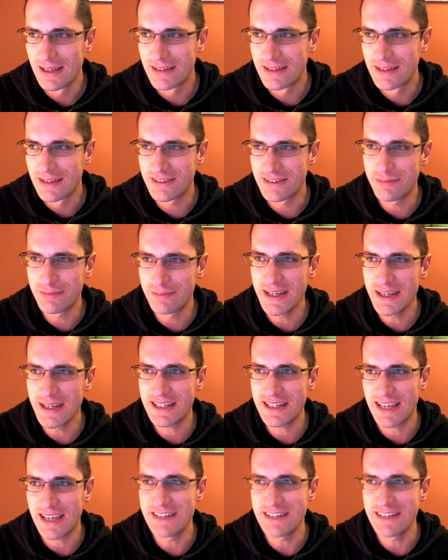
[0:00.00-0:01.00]
So to
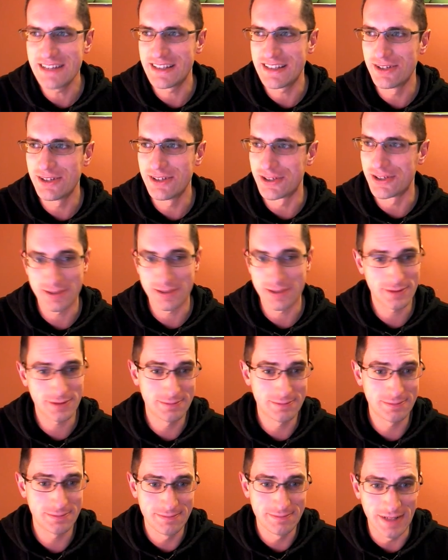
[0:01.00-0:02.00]
make KDE look
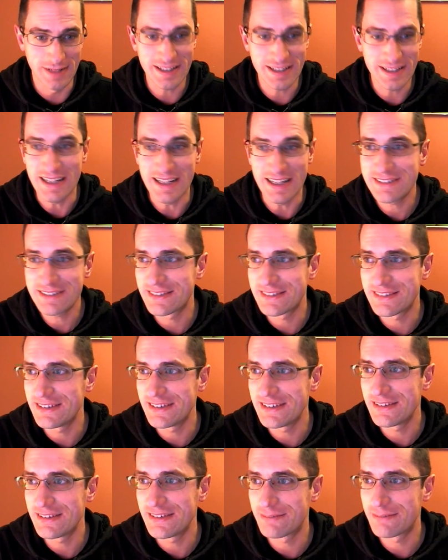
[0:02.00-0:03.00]
like this,
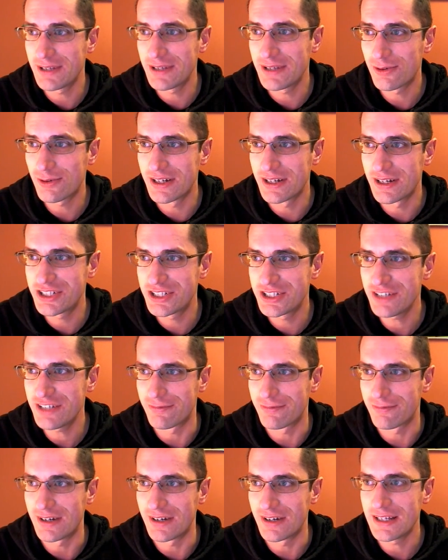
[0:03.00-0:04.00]
it's been quite an
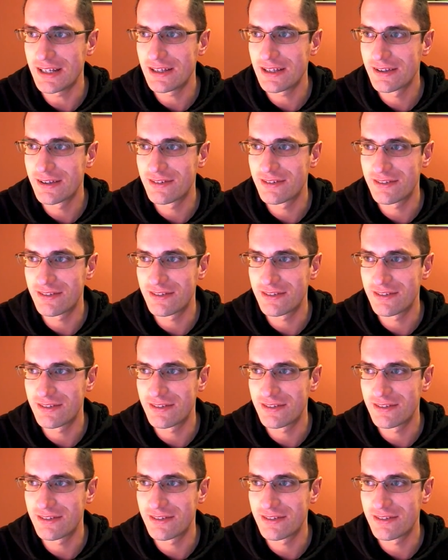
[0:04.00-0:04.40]
achievement really.